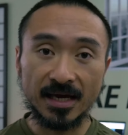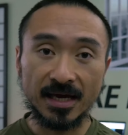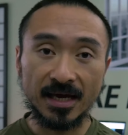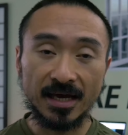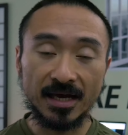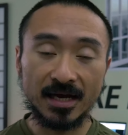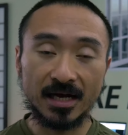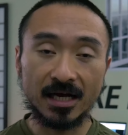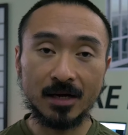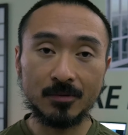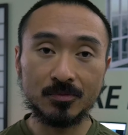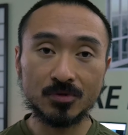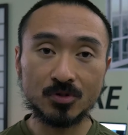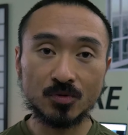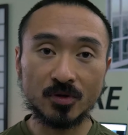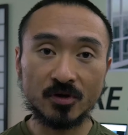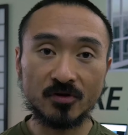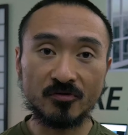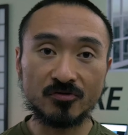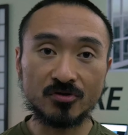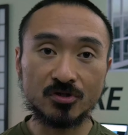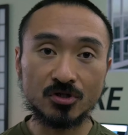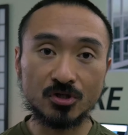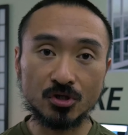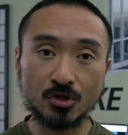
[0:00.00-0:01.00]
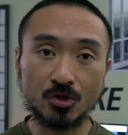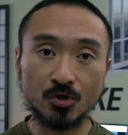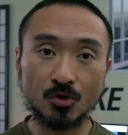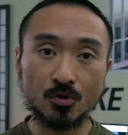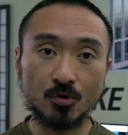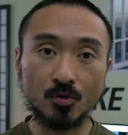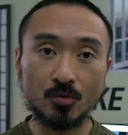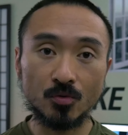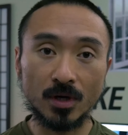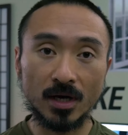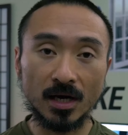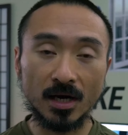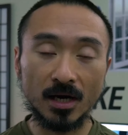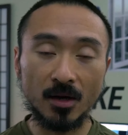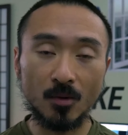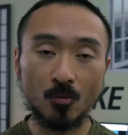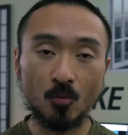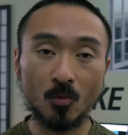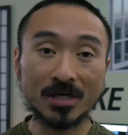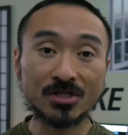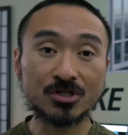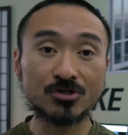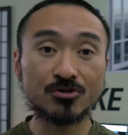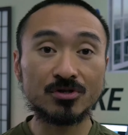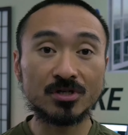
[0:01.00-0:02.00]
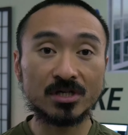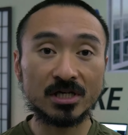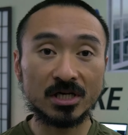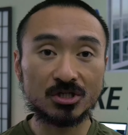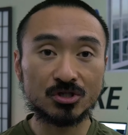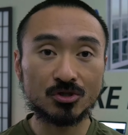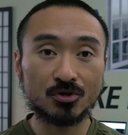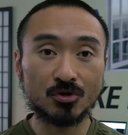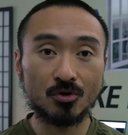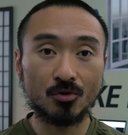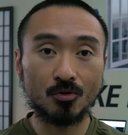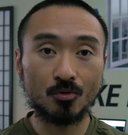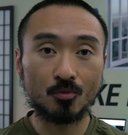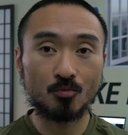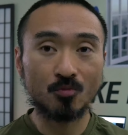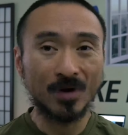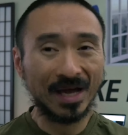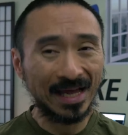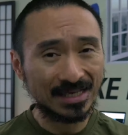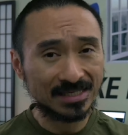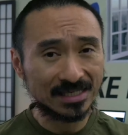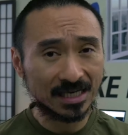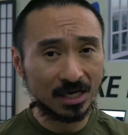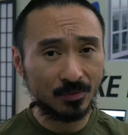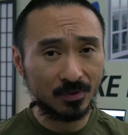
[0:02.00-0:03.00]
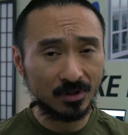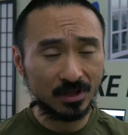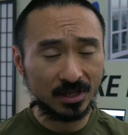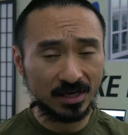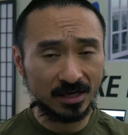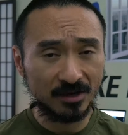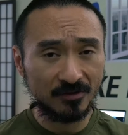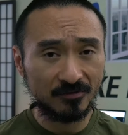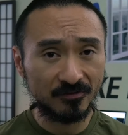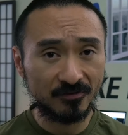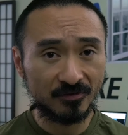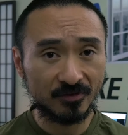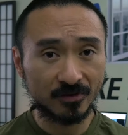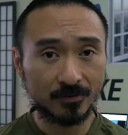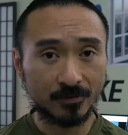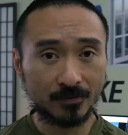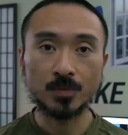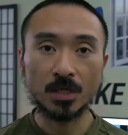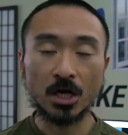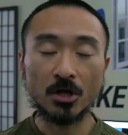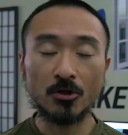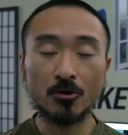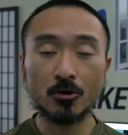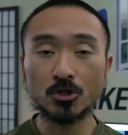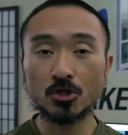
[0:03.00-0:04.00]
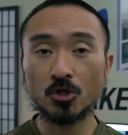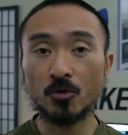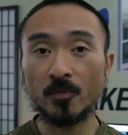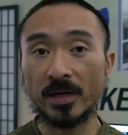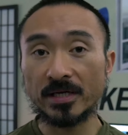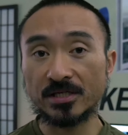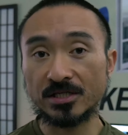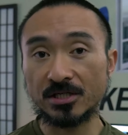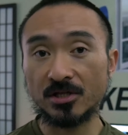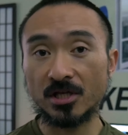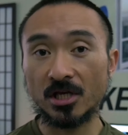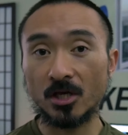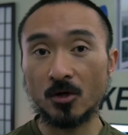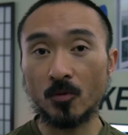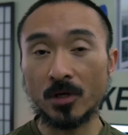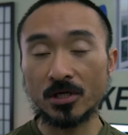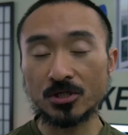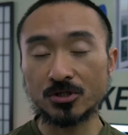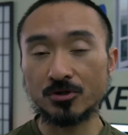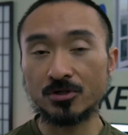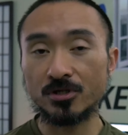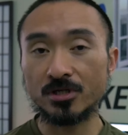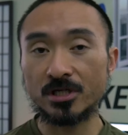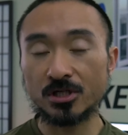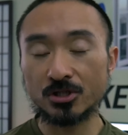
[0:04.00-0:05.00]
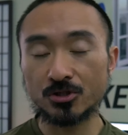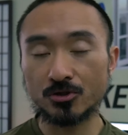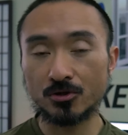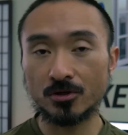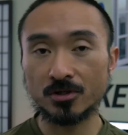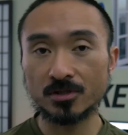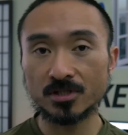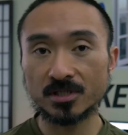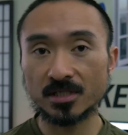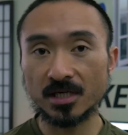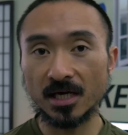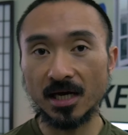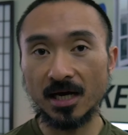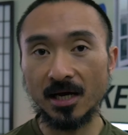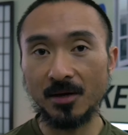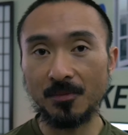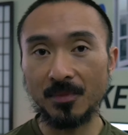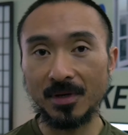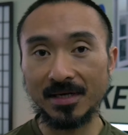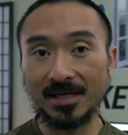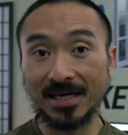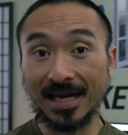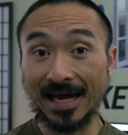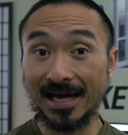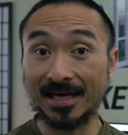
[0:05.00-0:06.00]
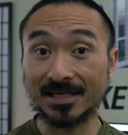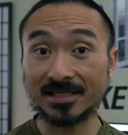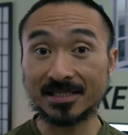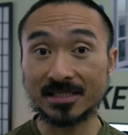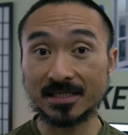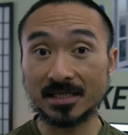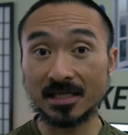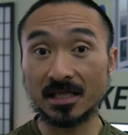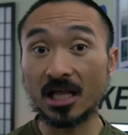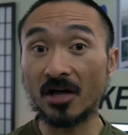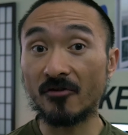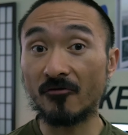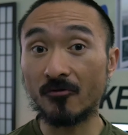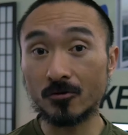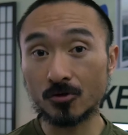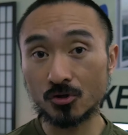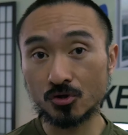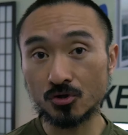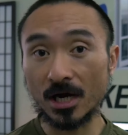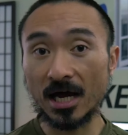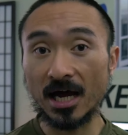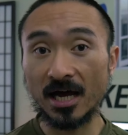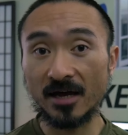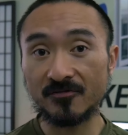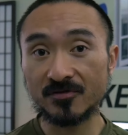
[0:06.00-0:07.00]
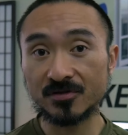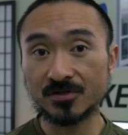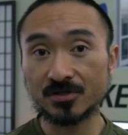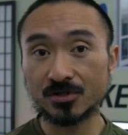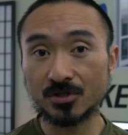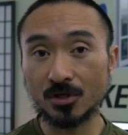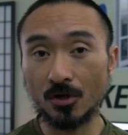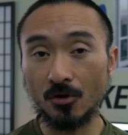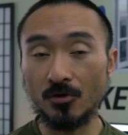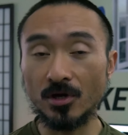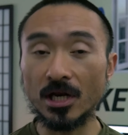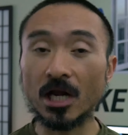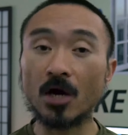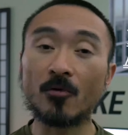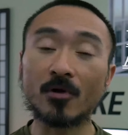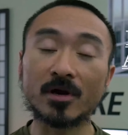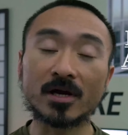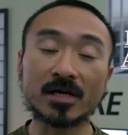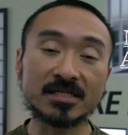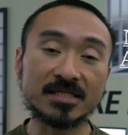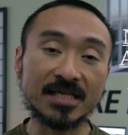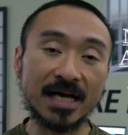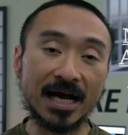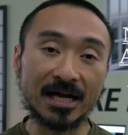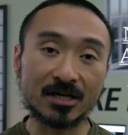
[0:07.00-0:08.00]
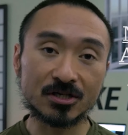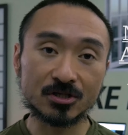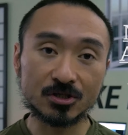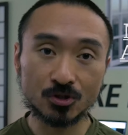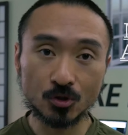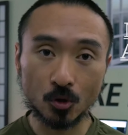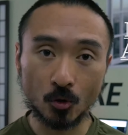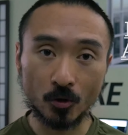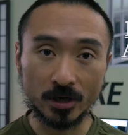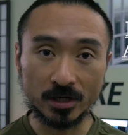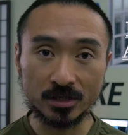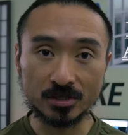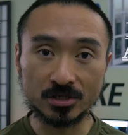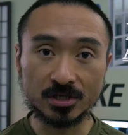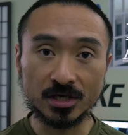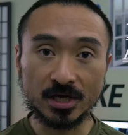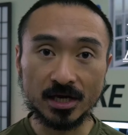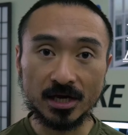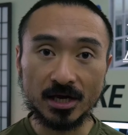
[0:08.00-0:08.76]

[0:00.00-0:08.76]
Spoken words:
It comes with 2 Western Digital Reds, I believe. And those are basically Western Digital's NAS level drives, so network attached storage.